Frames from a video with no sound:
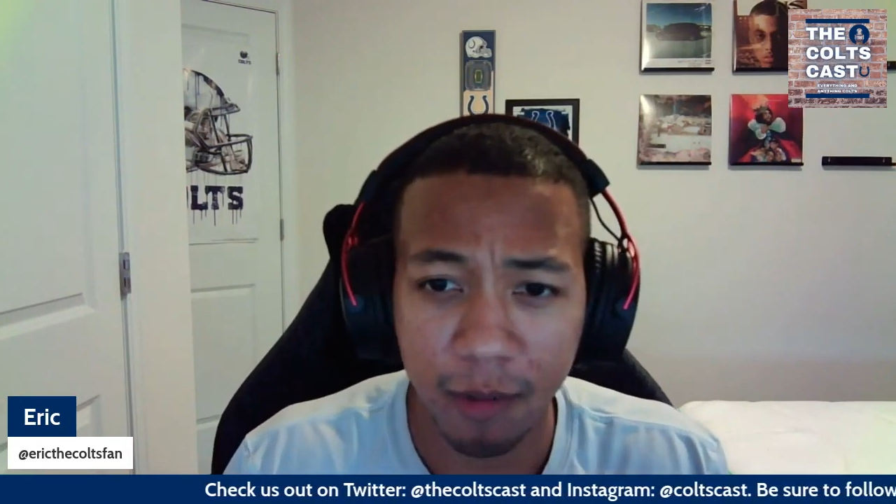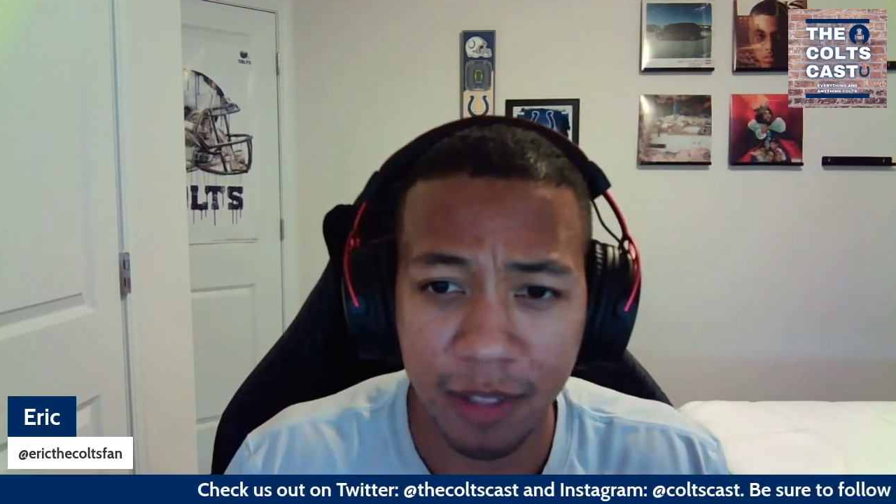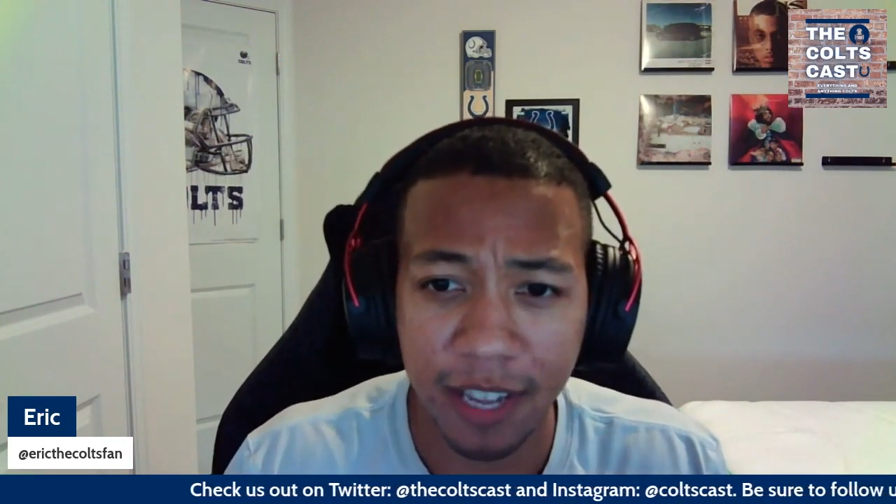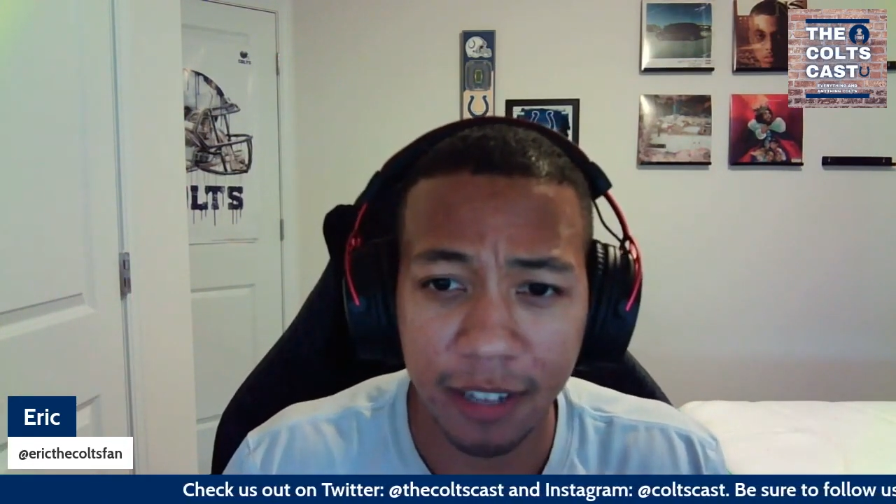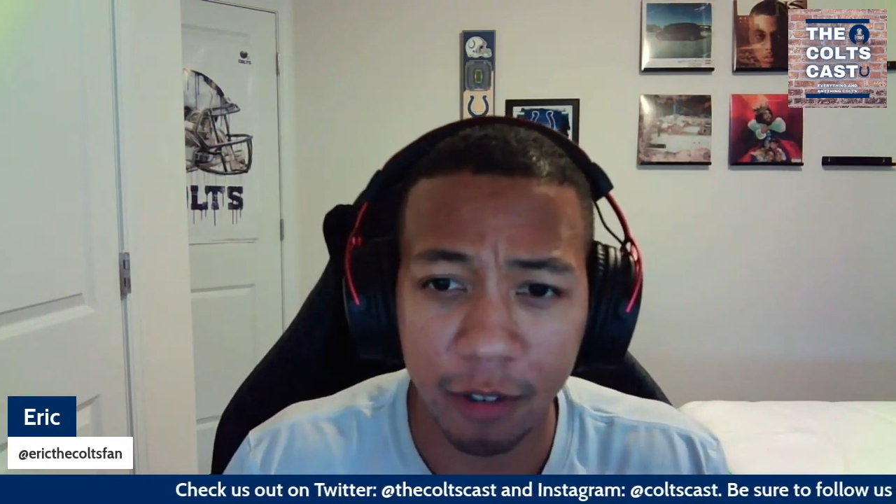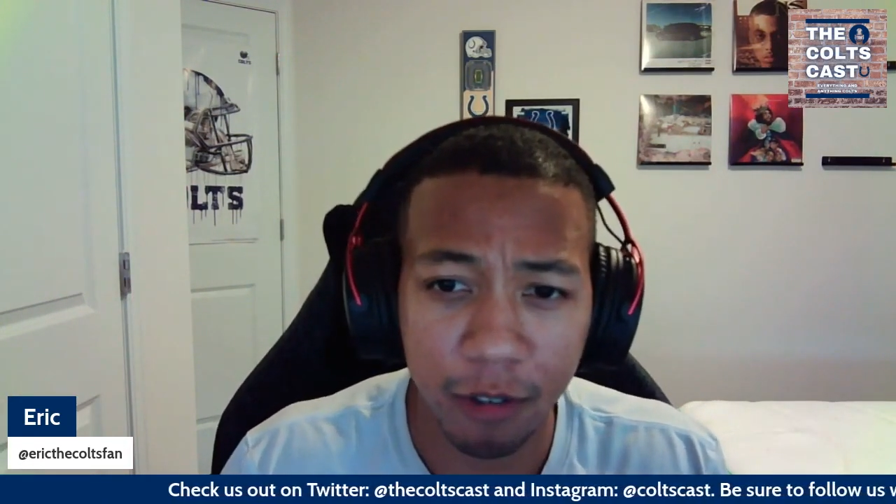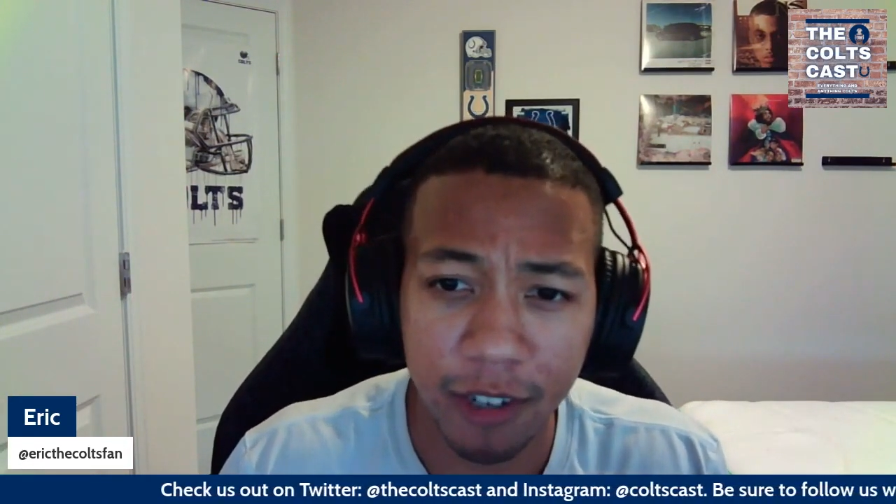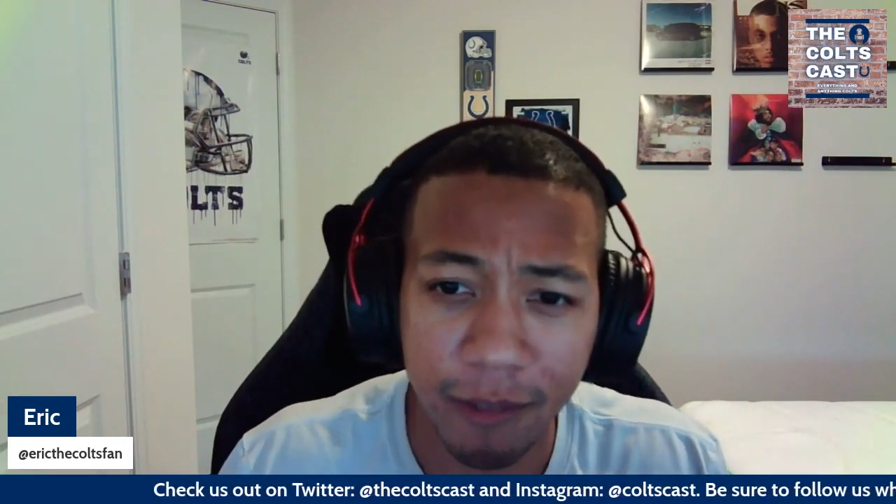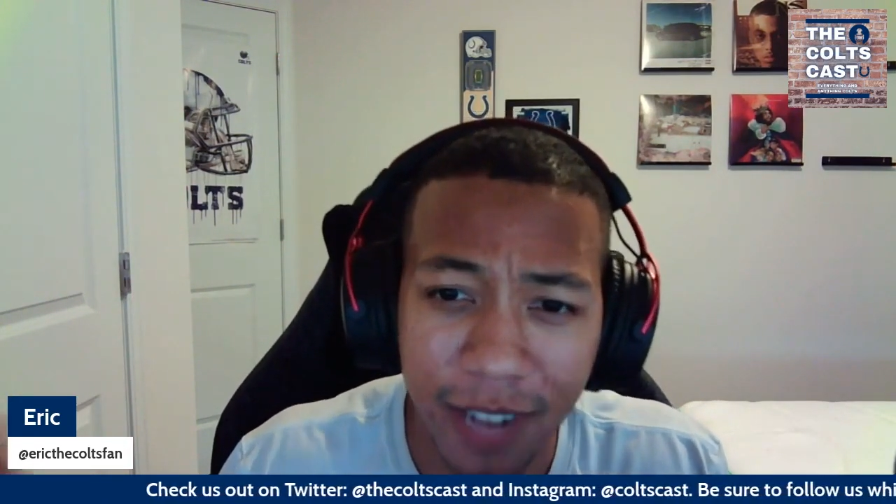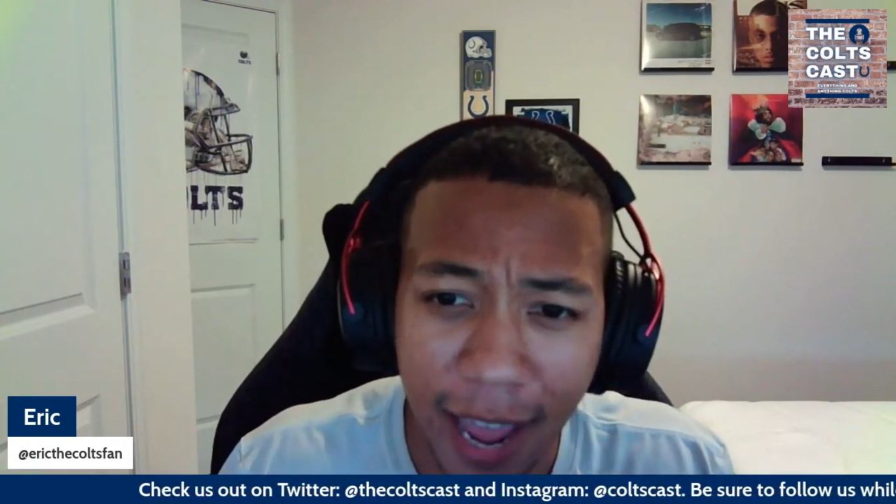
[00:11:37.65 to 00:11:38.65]
with that
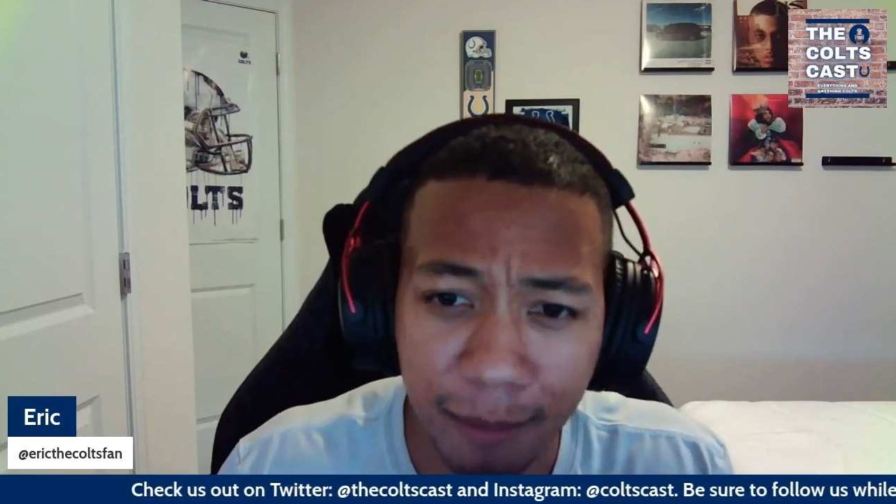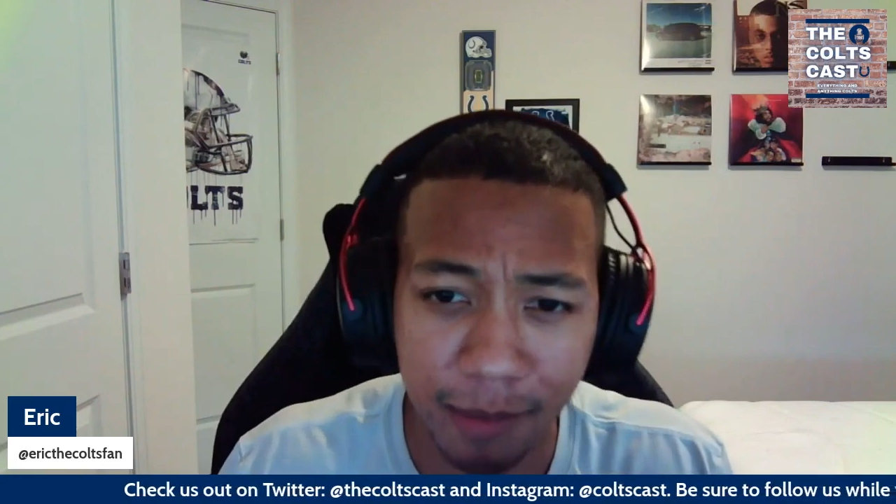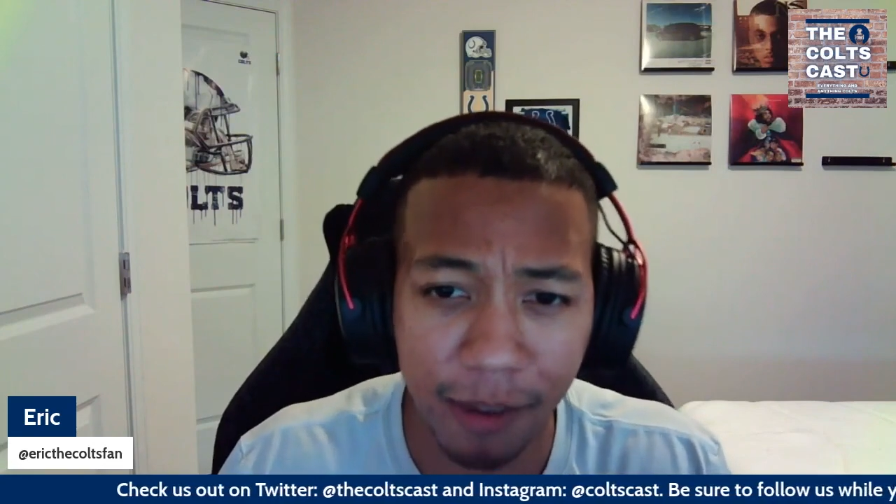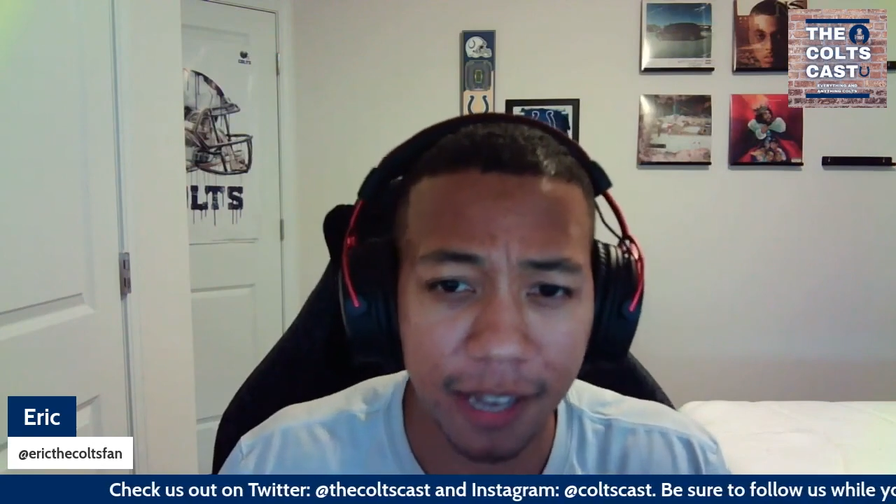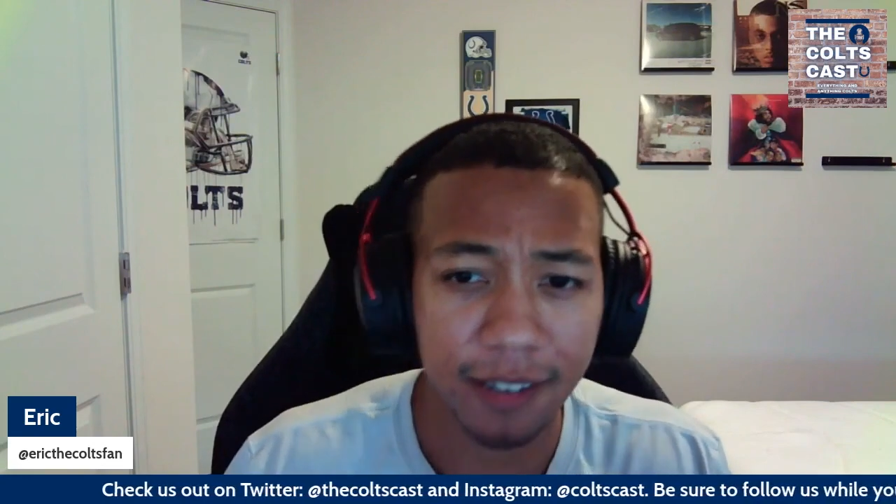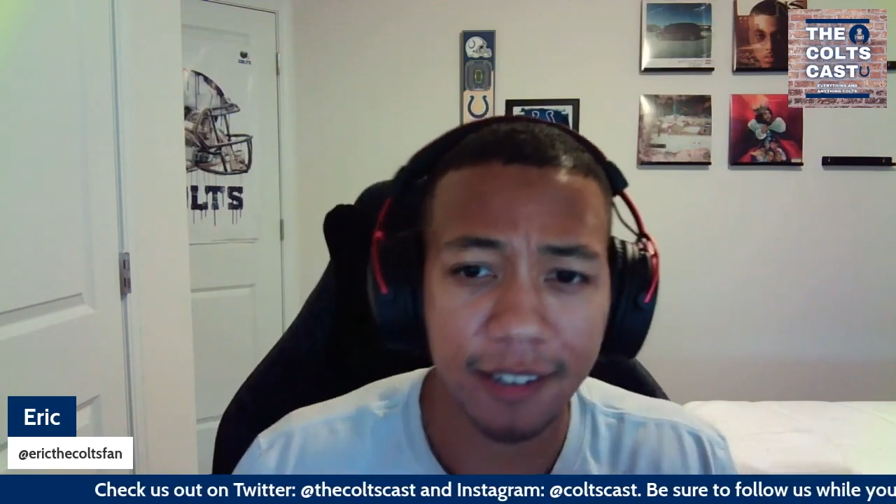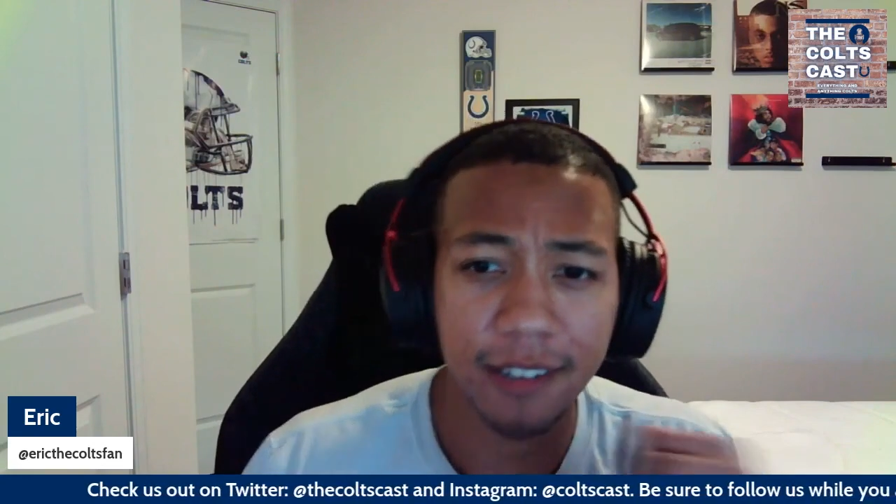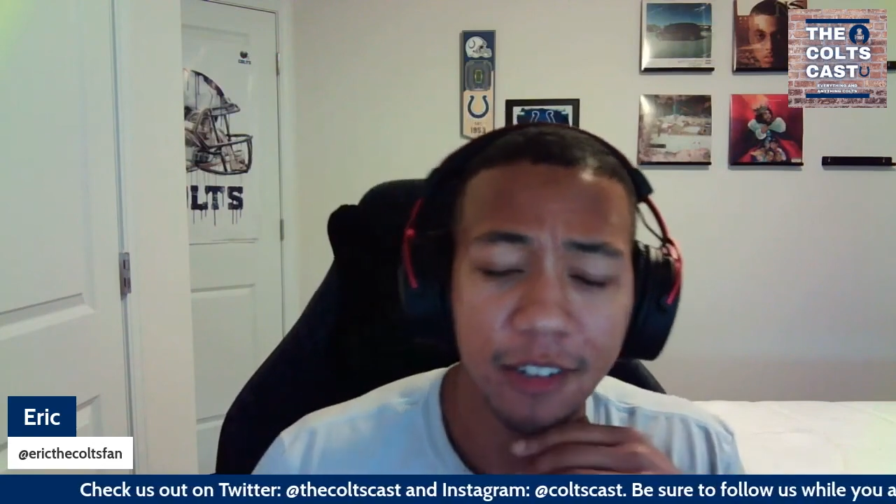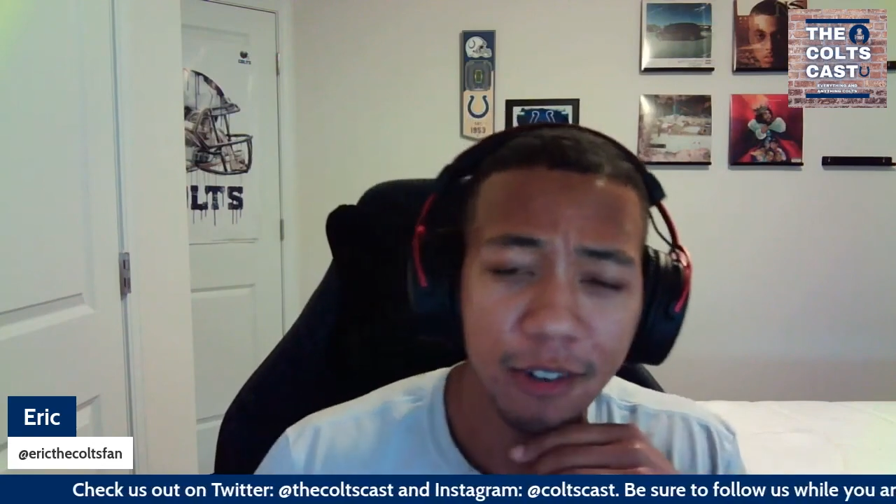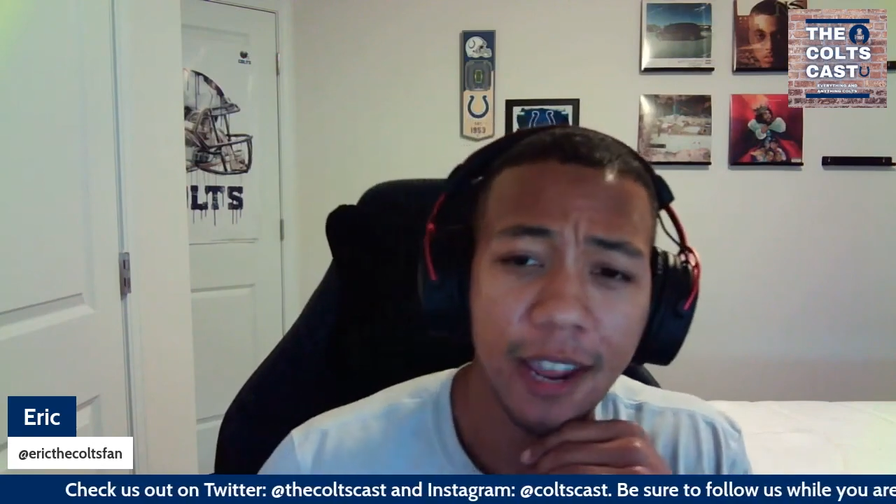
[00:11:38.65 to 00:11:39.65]
lucrative cap space.
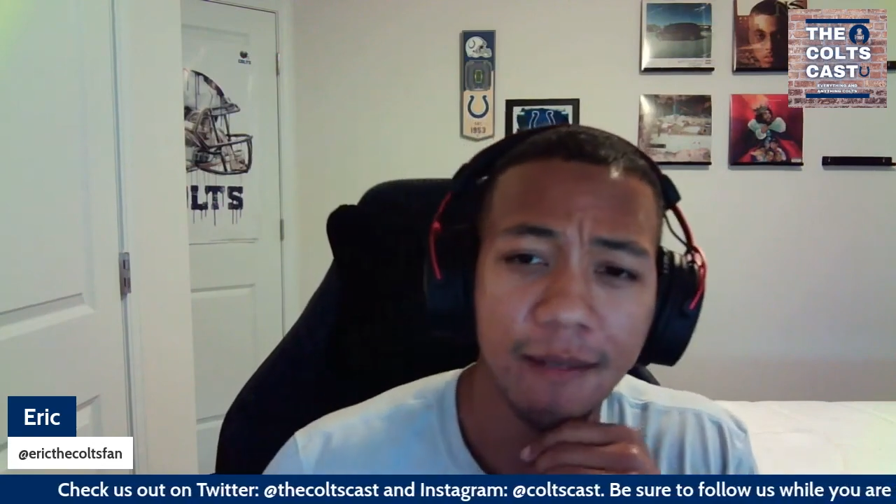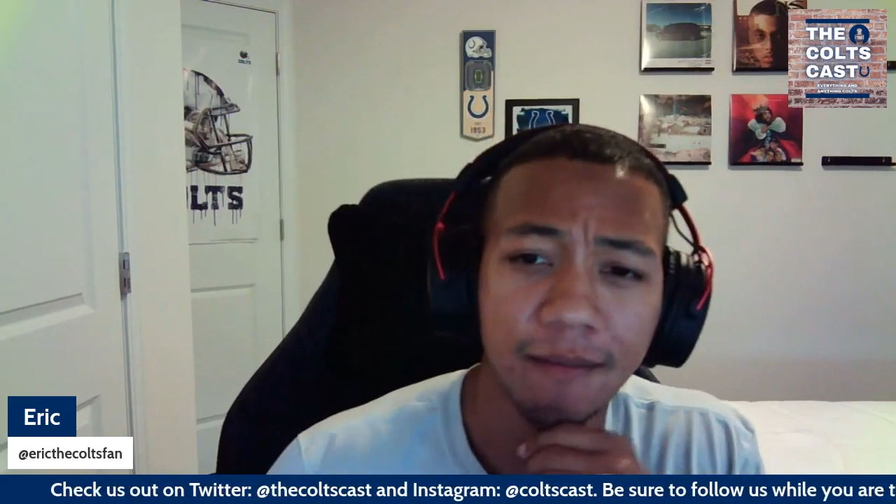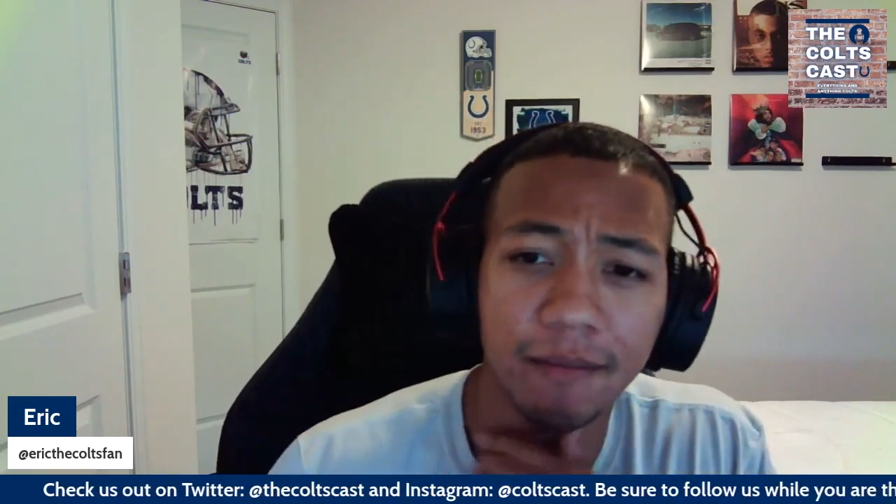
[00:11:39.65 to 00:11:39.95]
You can.